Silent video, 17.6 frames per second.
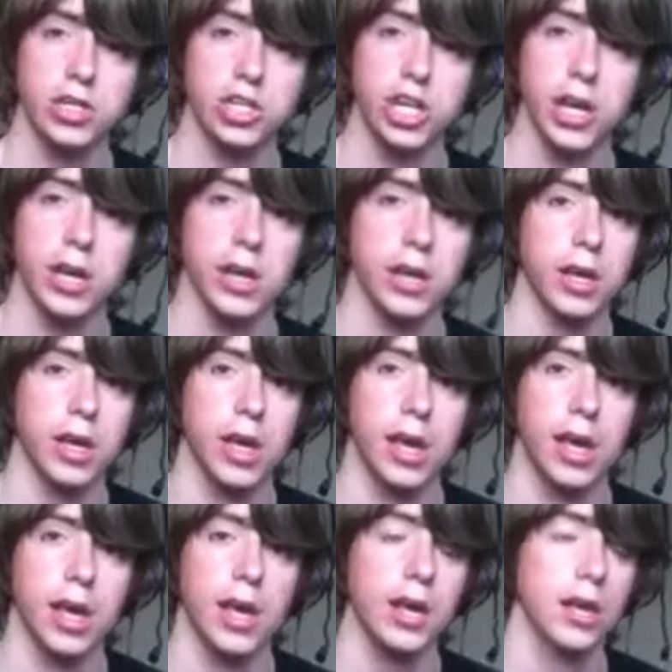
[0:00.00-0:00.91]
check
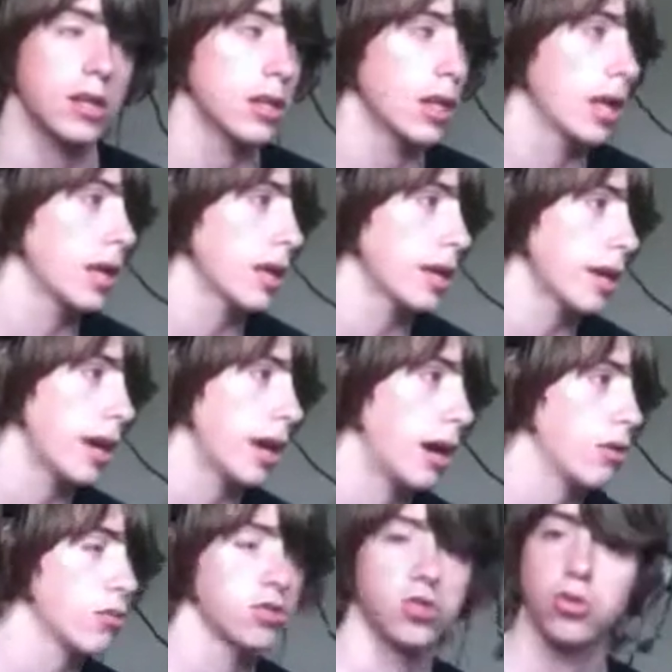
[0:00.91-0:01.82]
a link
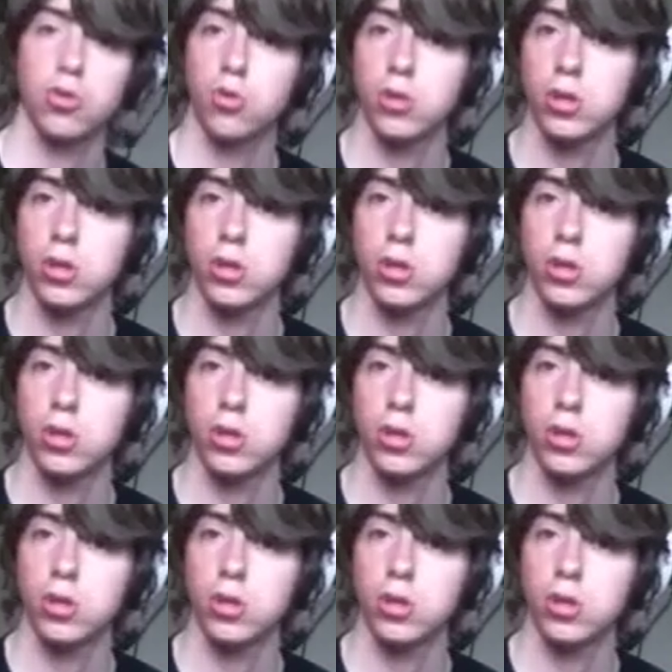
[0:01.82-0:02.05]
out to